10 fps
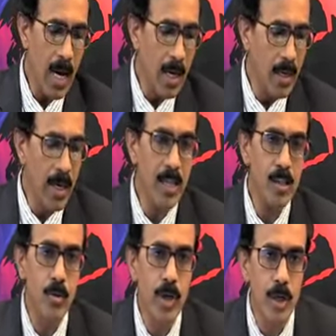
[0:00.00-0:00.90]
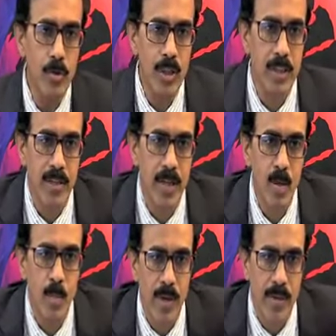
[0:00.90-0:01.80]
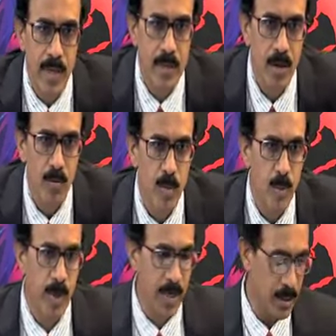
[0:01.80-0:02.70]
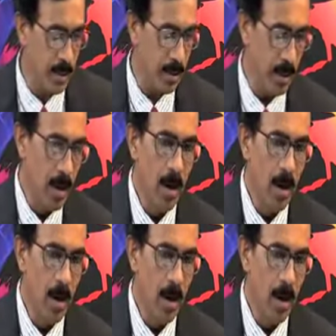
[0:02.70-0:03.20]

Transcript: And let us look into the general methods of preparation